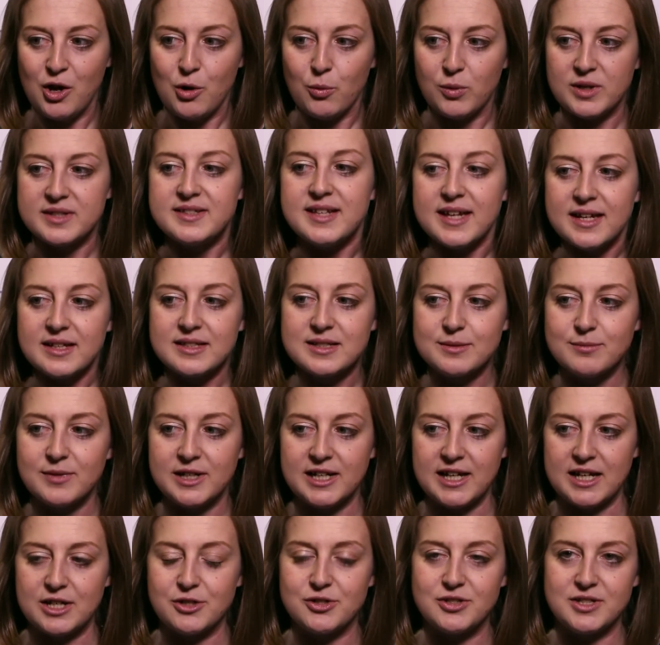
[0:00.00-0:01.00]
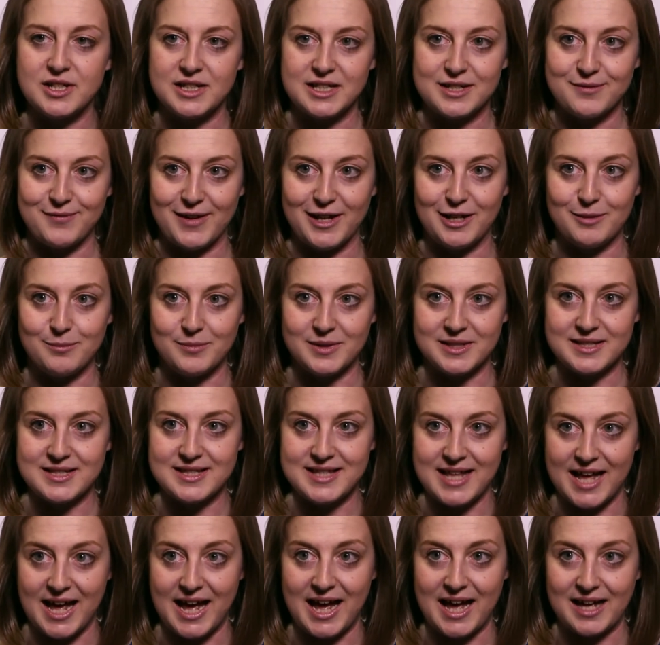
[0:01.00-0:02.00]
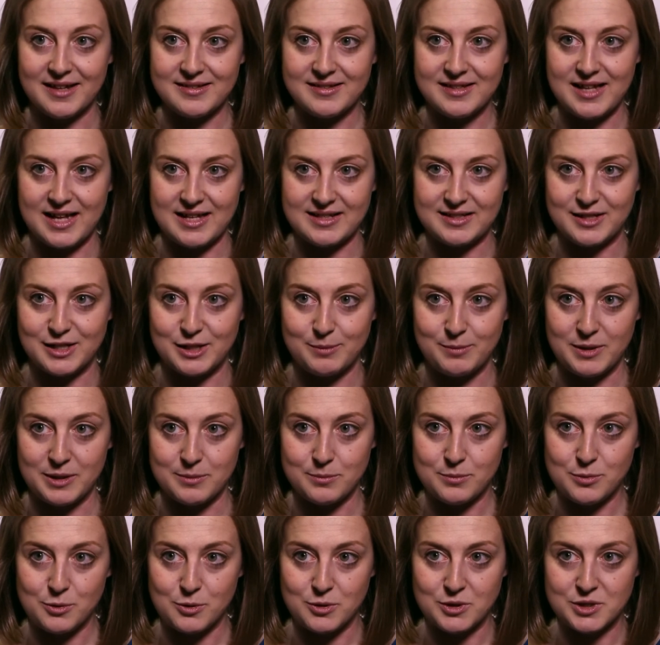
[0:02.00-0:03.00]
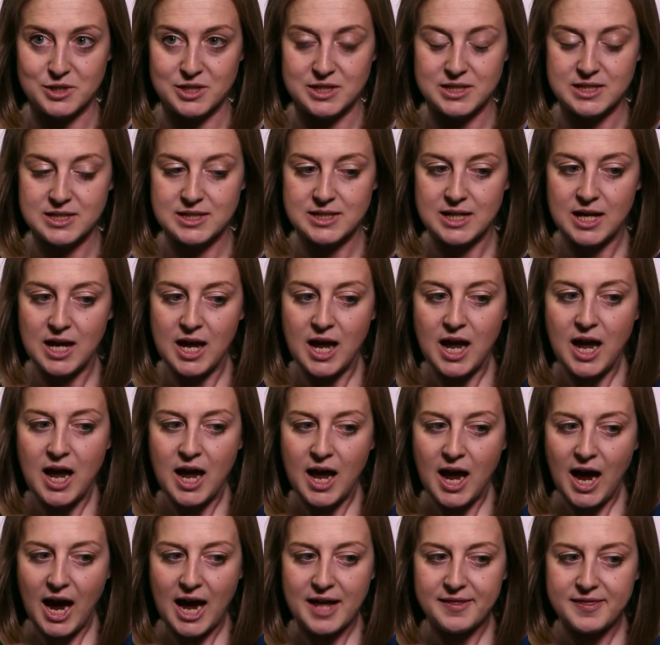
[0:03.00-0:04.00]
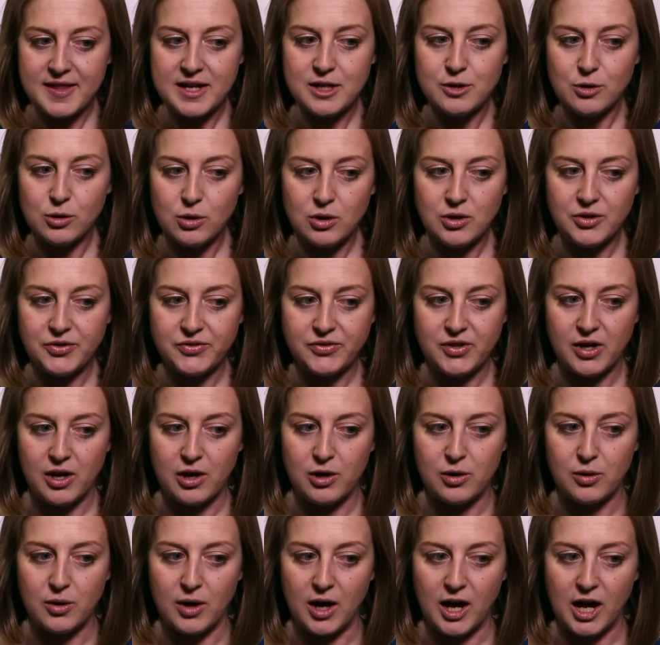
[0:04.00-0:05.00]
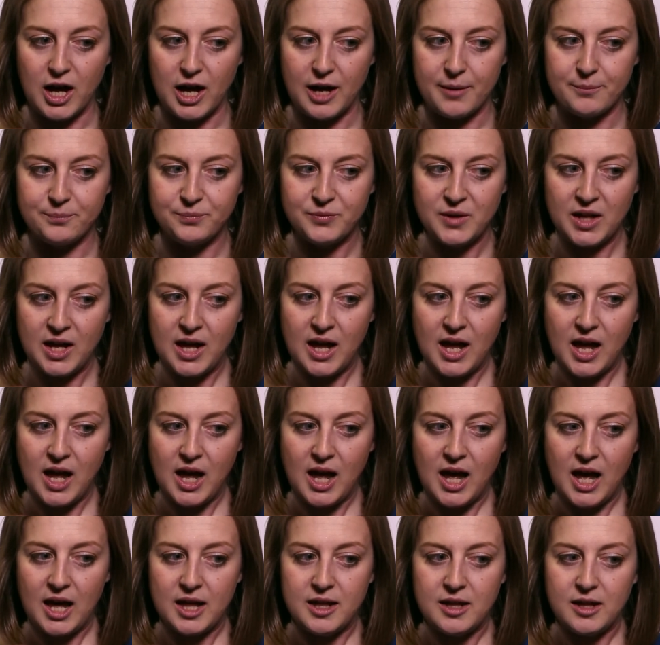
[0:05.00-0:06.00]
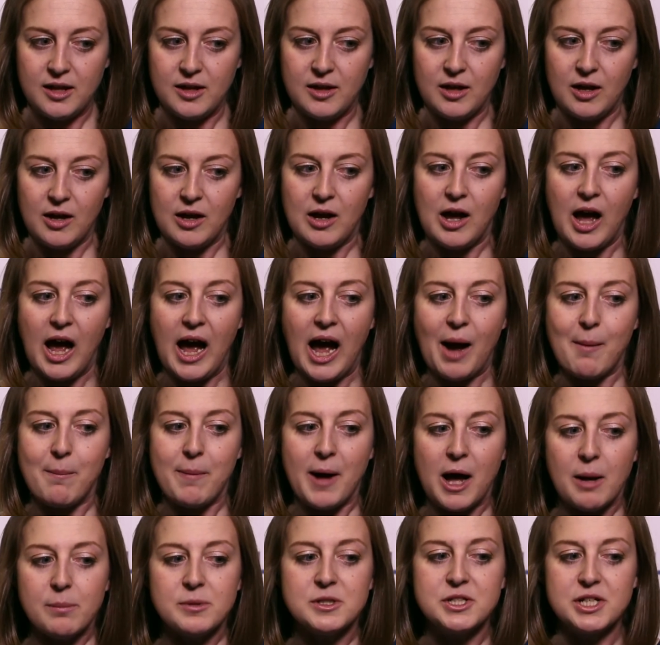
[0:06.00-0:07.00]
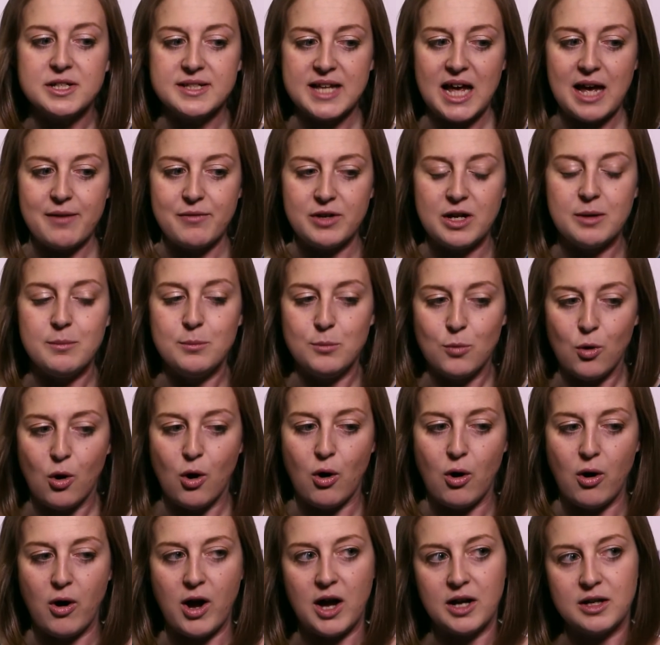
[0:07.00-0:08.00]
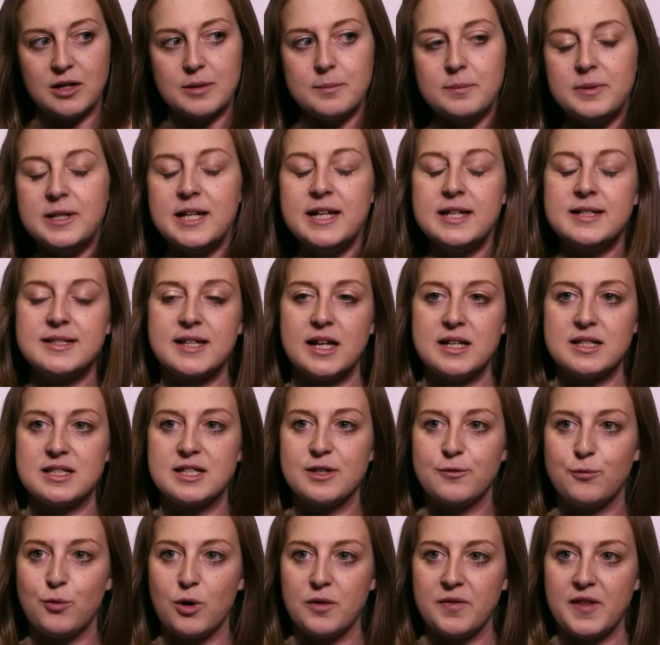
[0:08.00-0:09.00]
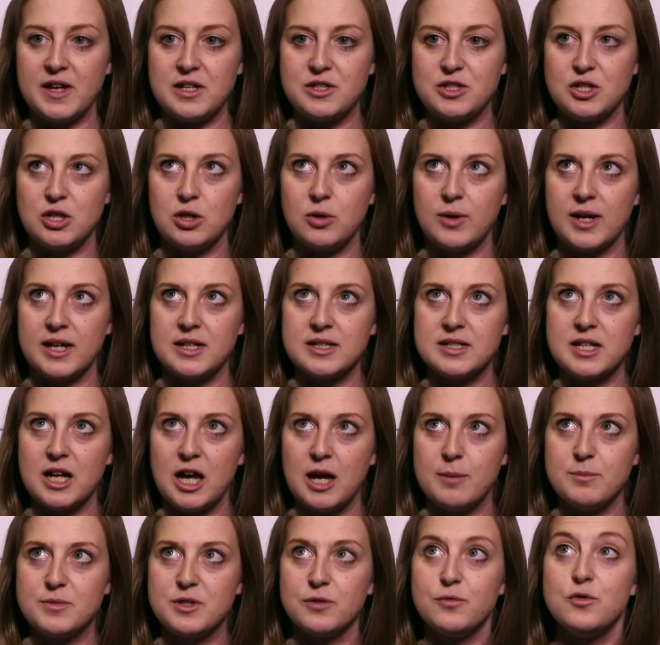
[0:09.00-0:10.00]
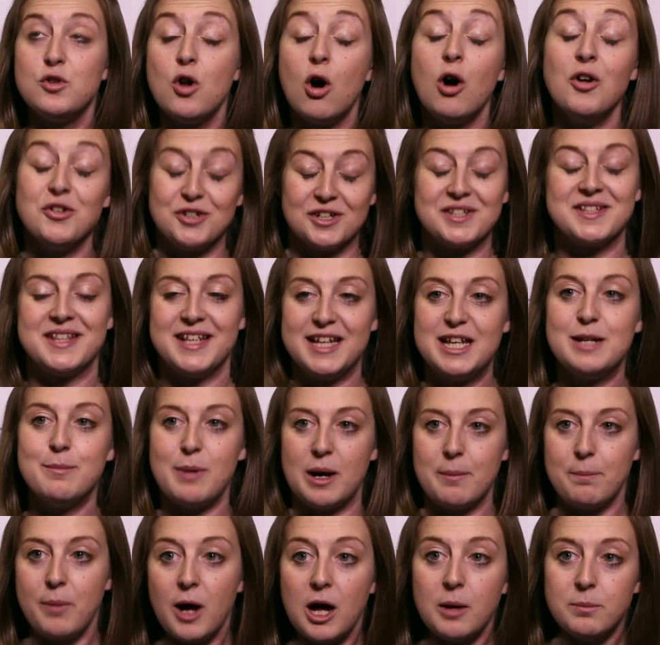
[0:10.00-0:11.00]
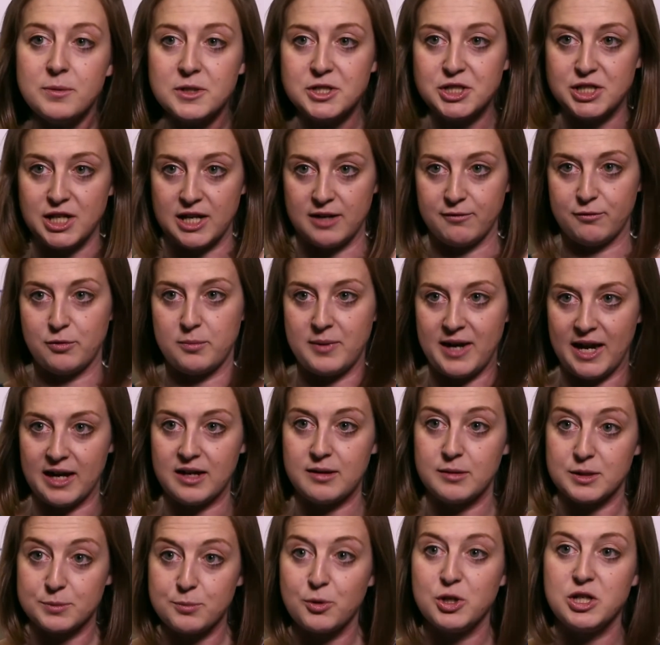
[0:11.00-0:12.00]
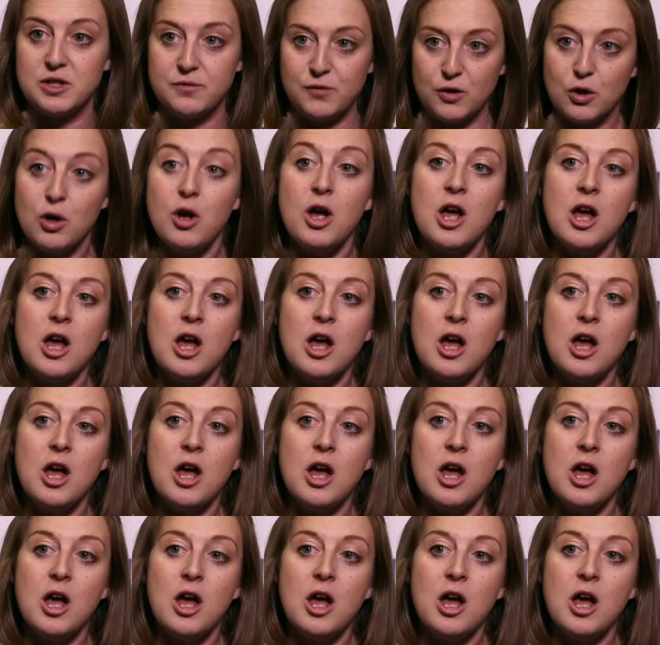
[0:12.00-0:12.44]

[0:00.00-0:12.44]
we're seeing some really interesting developments there, so that's going to be important. I think also publishers having a more complete sense of what they do in terms of not just thinking about publishing from an academic's point of view,